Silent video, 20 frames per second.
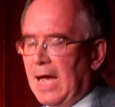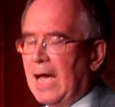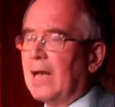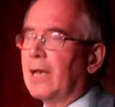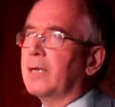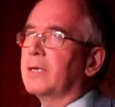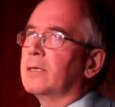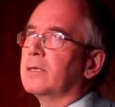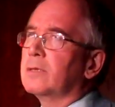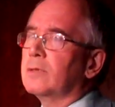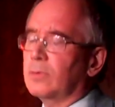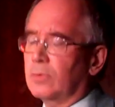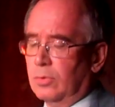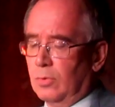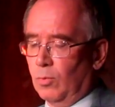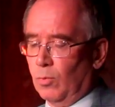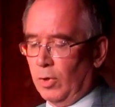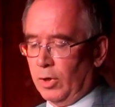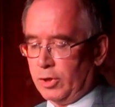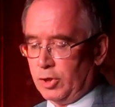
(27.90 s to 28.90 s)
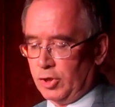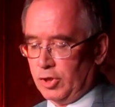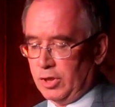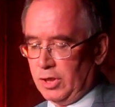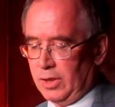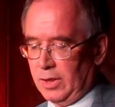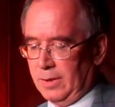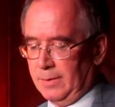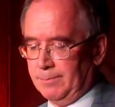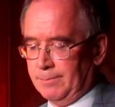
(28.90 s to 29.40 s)
Alan
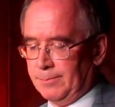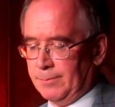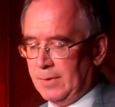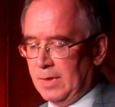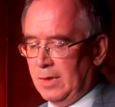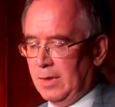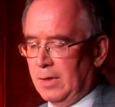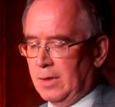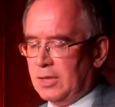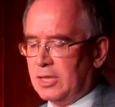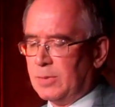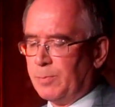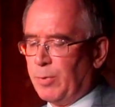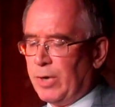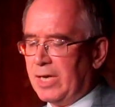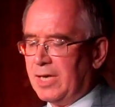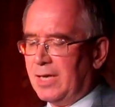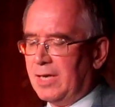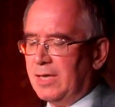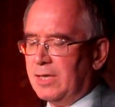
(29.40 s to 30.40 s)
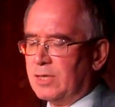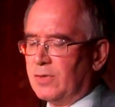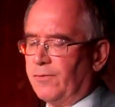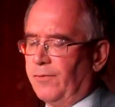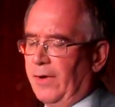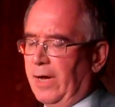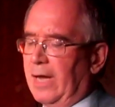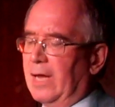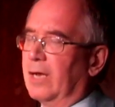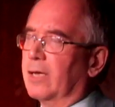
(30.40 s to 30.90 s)
watched her, spreading his
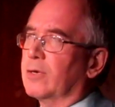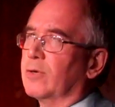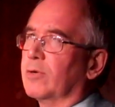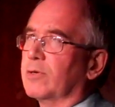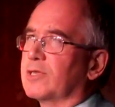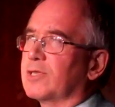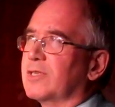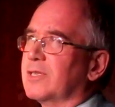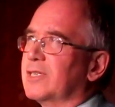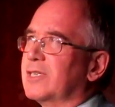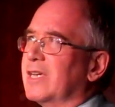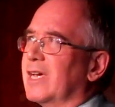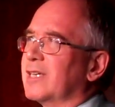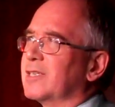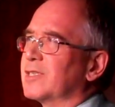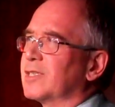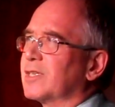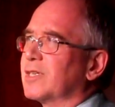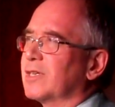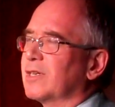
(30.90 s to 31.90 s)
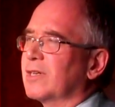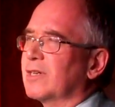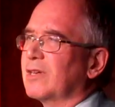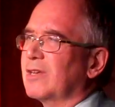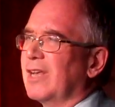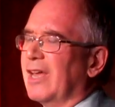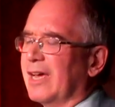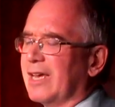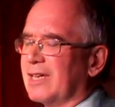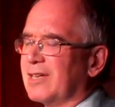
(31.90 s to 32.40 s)
file across the desk
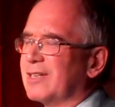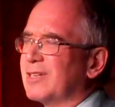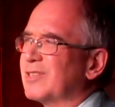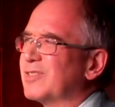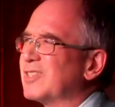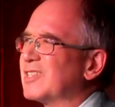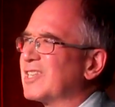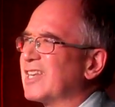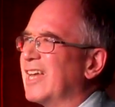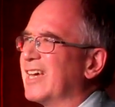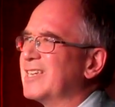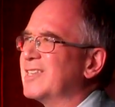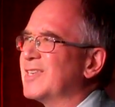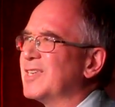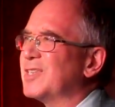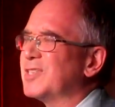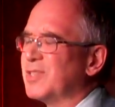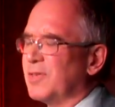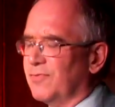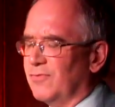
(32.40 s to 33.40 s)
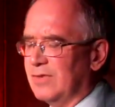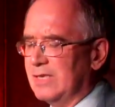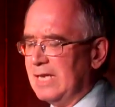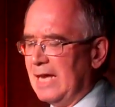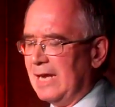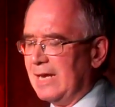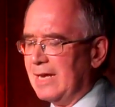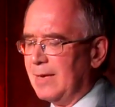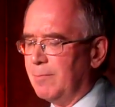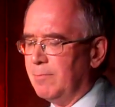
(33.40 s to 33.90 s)
like slices of
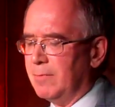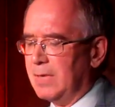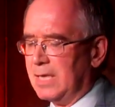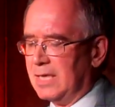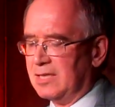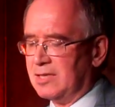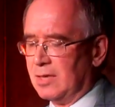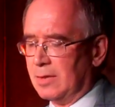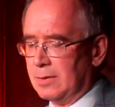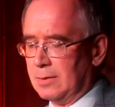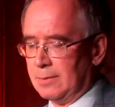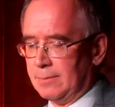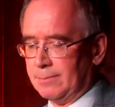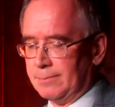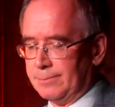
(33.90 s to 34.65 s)
deli meat.